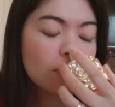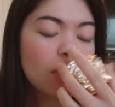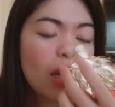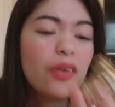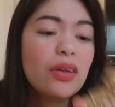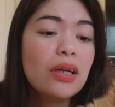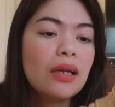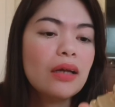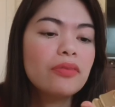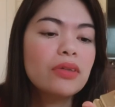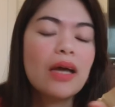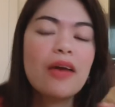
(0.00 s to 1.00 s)
I really love
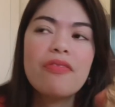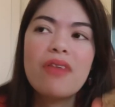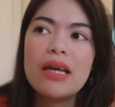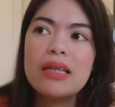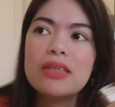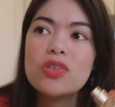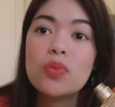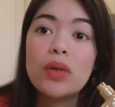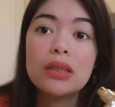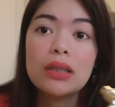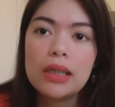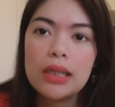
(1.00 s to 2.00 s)
it. I find this one
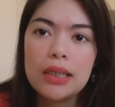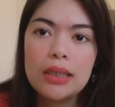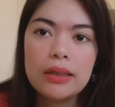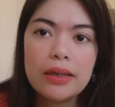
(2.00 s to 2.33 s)
clean